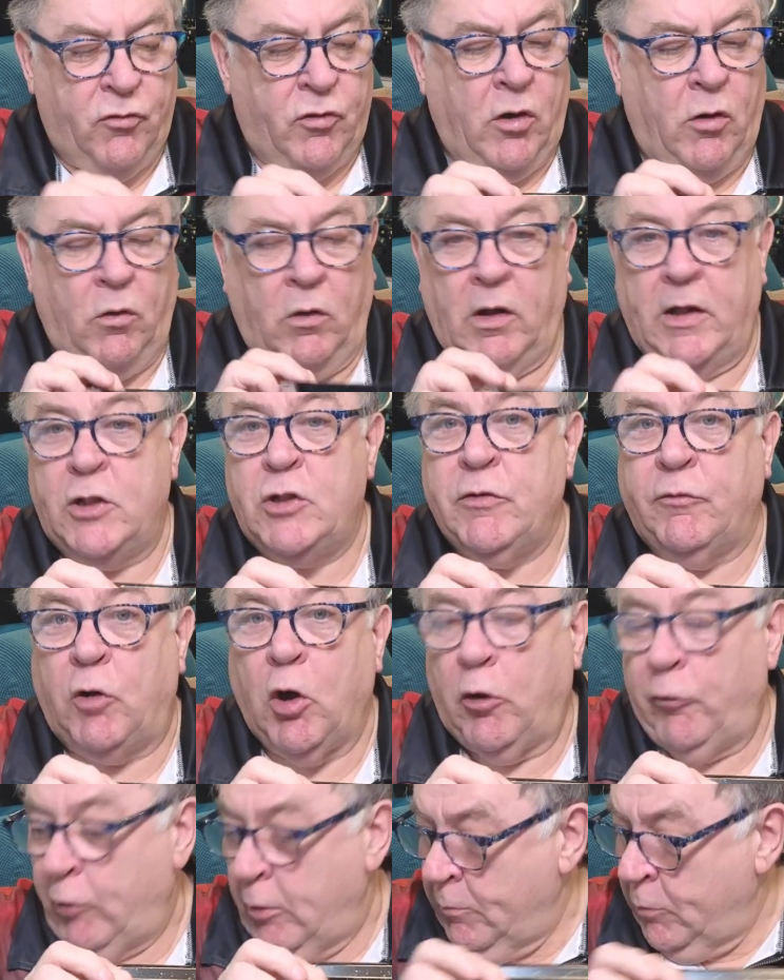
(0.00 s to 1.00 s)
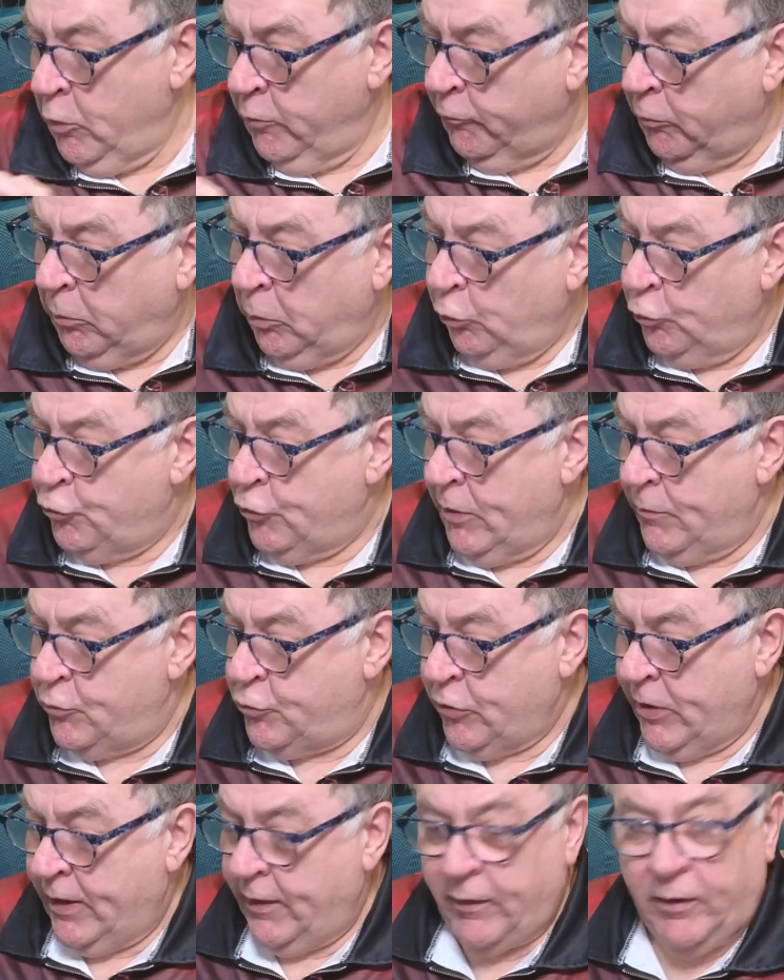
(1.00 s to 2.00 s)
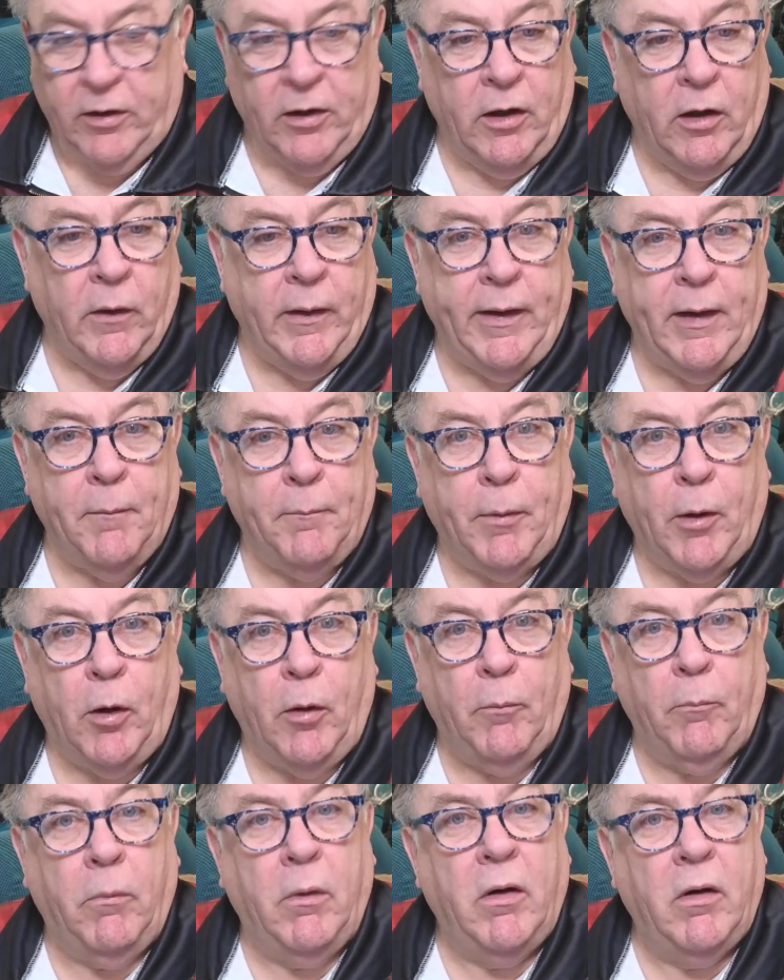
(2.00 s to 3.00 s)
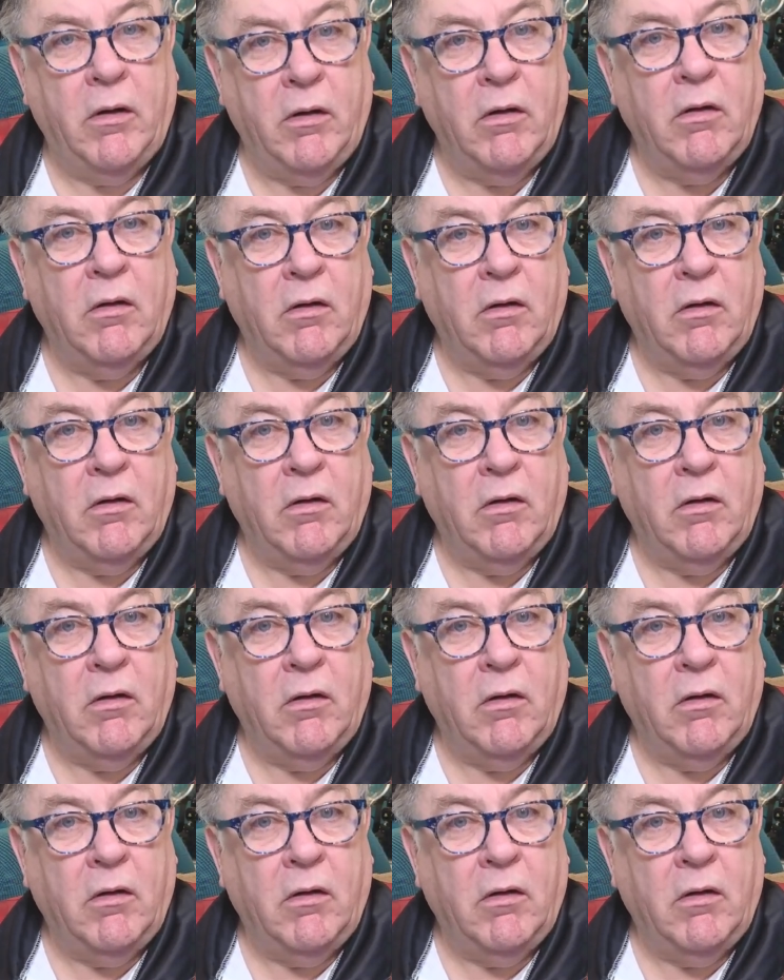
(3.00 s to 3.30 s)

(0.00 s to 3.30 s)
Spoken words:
So at least you've got a removable drip tray that can go in the bottom